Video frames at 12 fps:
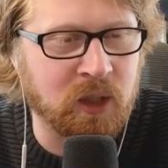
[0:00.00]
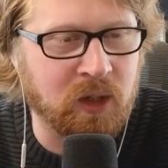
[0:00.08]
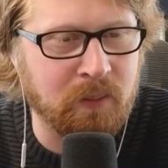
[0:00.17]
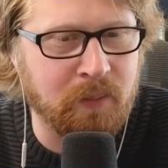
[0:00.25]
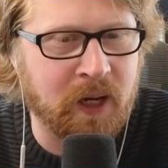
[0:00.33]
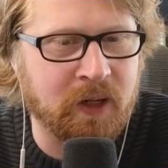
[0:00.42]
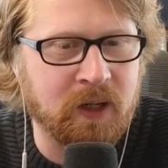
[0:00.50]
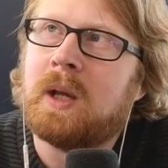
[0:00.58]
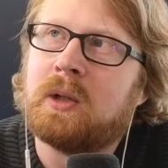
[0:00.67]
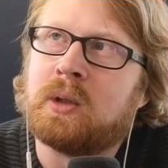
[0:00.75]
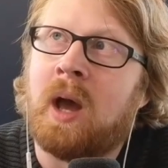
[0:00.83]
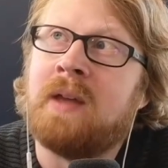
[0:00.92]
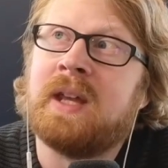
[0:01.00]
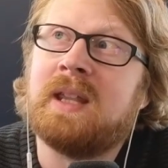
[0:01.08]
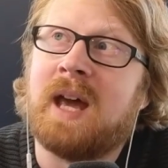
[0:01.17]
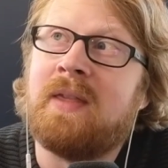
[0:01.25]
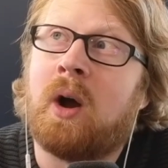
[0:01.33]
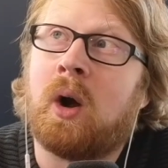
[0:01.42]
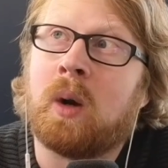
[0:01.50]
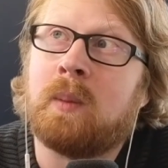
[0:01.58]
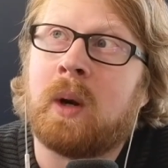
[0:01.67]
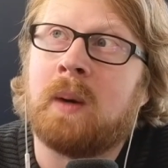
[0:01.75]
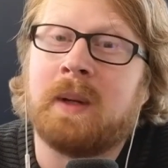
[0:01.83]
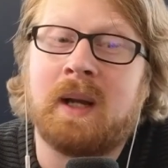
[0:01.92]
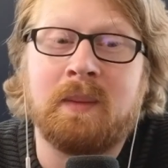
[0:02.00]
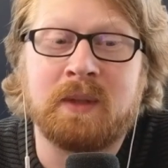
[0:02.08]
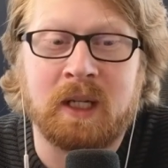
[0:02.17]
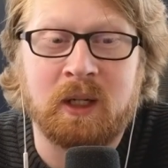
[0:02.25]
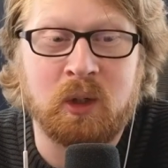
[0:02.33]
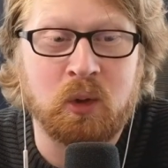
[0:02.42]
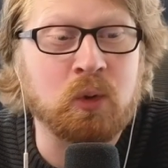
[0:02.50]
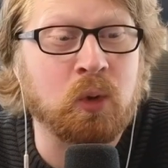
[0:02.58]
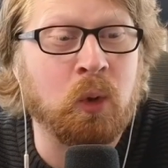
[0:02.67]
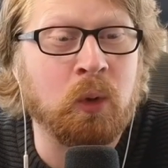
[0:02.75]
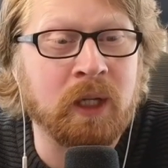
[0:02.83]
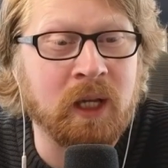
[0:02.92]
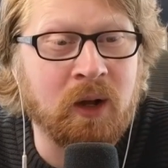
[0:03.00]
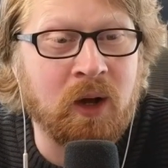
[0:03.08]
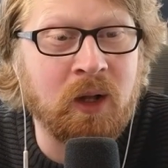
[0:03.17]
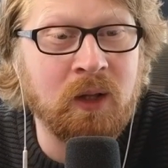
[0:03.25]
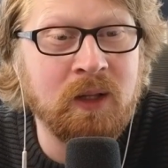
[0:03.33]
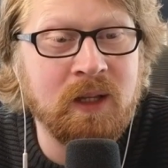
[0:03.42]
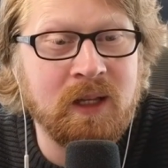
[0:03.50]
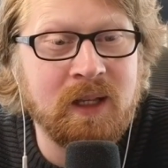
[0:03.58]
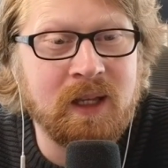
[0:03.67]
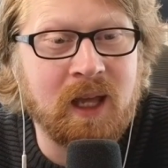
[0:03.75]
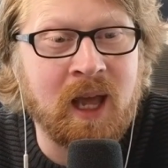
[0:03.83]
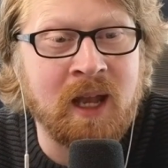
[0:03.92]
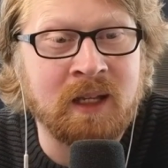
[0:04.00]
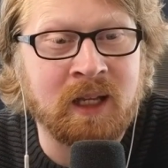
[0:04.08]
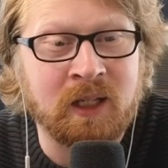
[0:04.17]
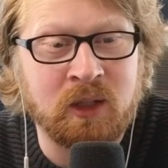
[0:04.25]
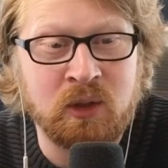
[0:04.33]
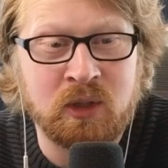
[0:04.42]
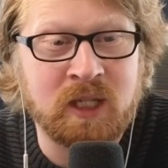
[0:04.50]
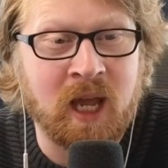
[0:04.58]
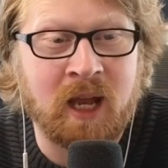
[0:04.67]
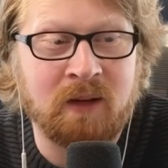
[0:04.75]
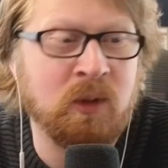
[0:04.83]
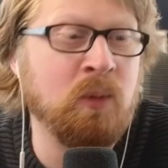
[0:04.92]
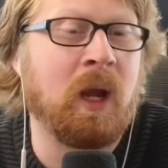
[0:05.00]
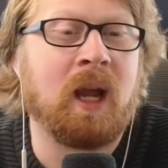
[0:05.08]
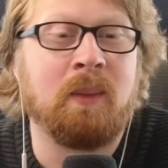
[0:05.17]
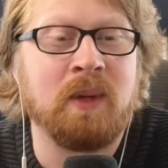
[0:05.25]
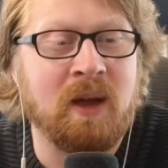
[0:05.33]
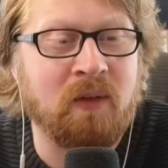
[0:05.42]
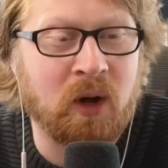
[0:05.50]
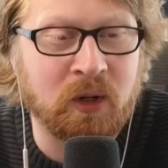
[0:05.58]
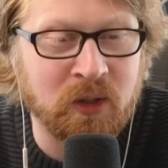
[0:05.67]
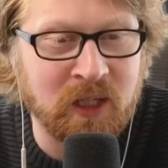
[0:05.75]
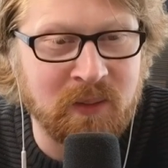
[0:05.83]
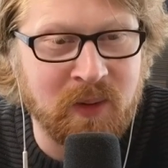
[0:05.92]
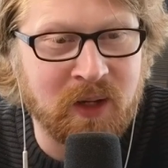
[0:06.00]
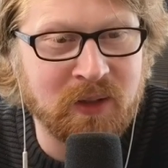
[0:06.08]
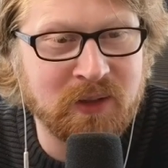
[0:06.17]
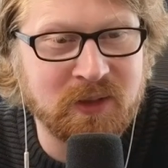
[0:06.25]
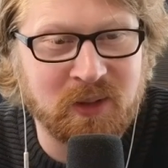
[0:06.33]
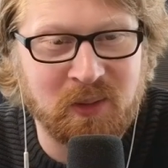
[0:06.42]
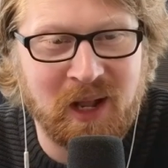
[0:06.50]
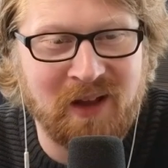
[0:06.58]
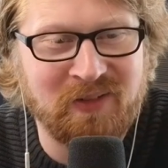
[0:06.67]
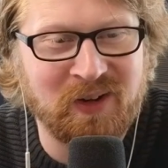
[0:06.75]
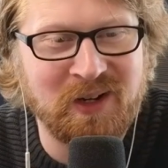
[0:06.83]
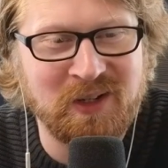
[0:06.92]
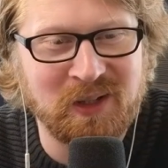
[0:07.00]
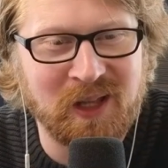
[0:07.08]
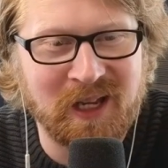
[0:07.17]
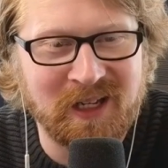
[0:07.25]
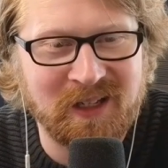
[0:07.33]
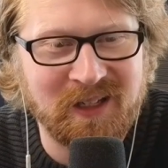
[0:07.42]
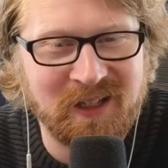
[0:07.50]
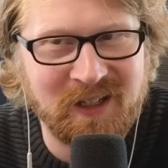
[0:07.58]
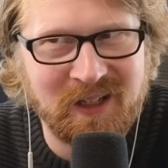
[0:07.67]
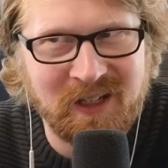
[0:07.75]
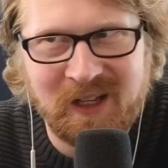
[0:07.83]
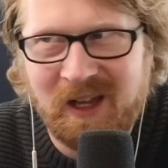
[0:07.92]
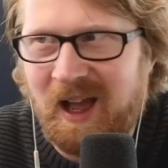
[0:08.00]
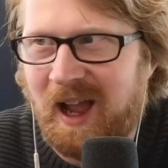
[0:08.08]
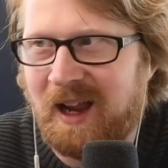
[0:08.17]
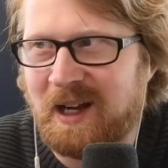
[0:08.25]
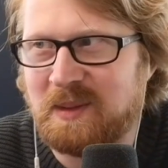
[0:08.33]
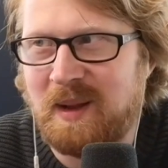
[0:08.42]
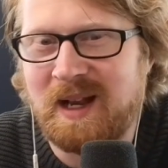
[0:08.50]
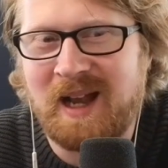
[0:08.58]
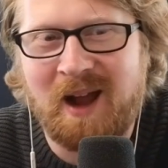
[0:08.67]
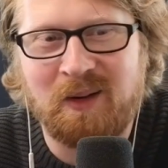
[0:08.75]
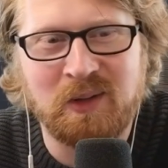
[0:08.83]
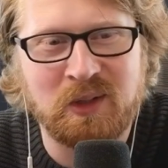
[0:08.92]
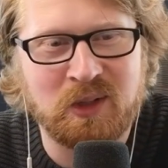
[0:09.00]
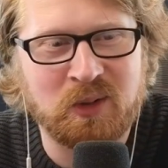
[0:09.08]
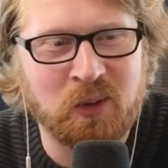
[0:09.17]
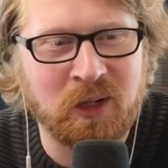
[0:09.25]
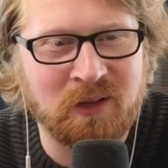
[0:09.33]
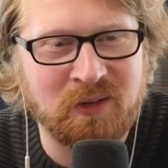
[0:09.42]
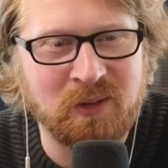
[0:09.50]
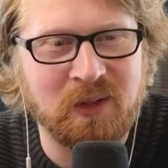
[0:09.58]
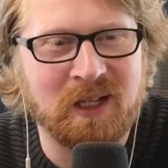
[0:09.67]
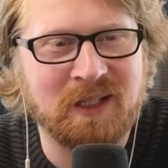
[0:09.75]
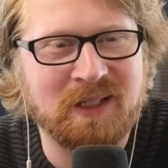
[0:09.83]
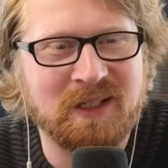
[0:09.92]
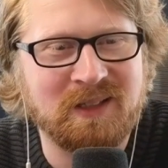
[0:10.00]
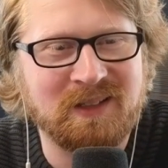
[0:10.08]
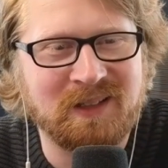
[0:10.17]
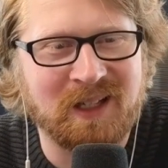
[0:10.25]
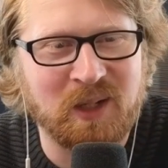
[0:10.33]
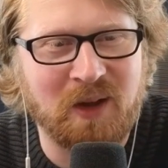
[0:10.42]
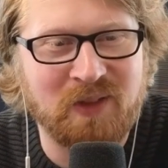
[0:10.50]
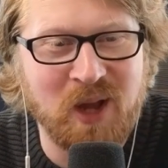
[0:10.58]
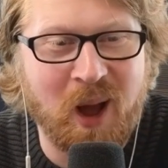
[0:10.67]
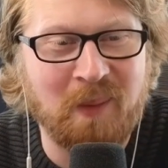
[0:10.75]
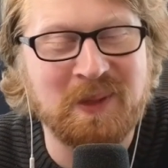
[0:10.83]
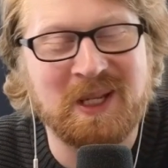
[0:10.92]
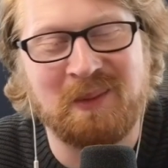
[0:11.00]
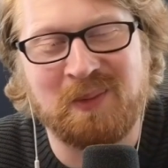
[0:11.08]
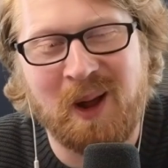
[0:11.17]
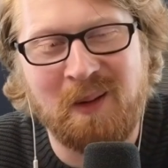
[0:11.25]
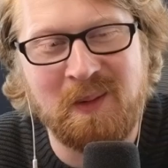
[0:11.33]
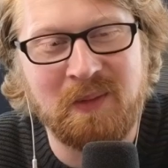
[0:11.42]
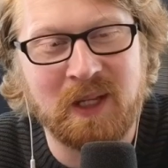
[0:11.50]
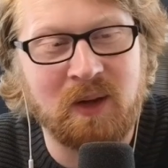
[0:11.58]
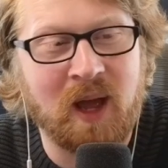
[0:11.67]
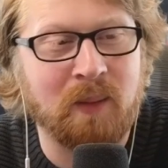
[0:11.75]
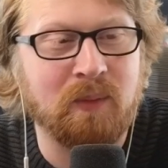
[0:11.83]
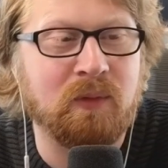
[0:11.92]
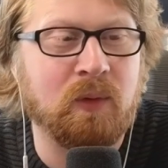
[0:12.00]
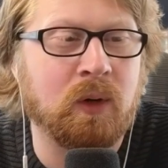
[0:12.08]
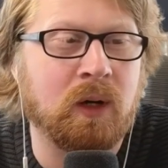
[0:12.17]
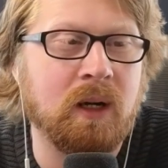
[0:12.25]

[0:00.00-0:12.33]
and better. So I think then the hard part becomes like controlling it all, and like you wake up and you have 100 emails or whatever, and you're like, I got to spend an hour just sorting through this. Like you have the opposite problem that you had before,